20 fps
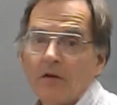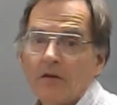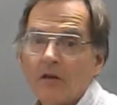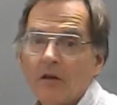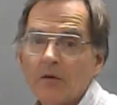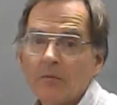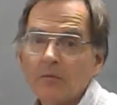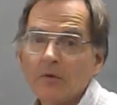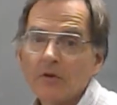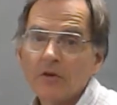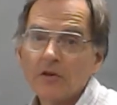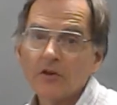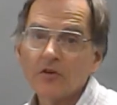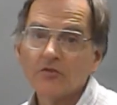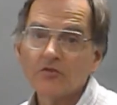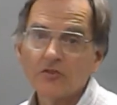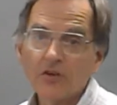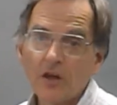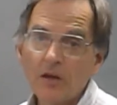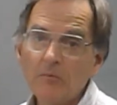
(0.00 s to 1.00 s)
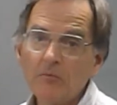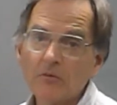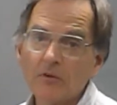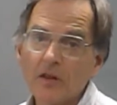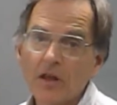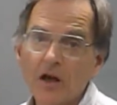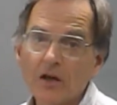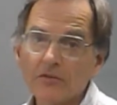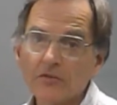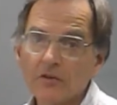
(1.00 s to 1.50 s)
namely the escape
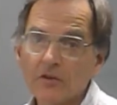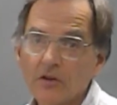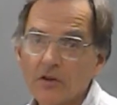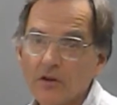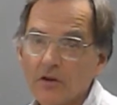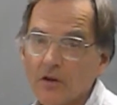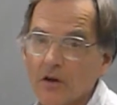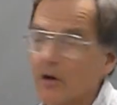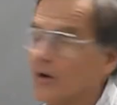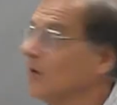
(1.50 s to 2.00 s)
velocity